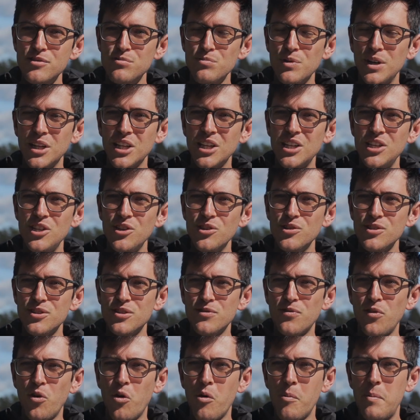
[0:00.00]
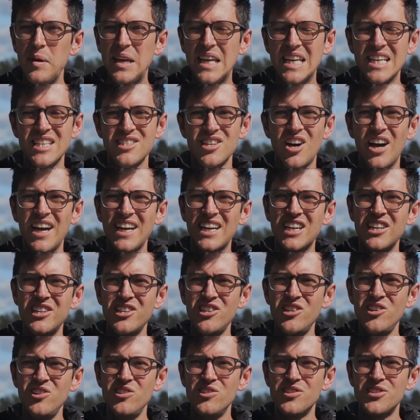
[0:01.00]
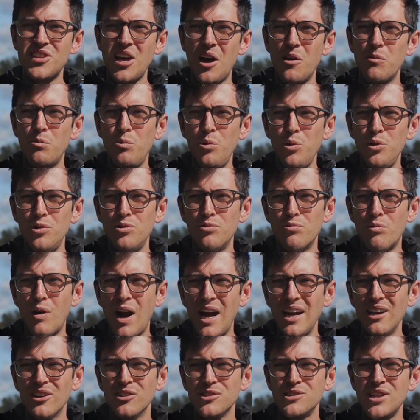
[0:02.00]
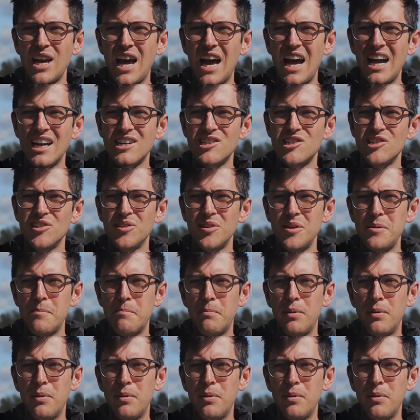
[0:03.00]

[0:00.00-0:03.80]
is really useful because I can use that wooden rail to actually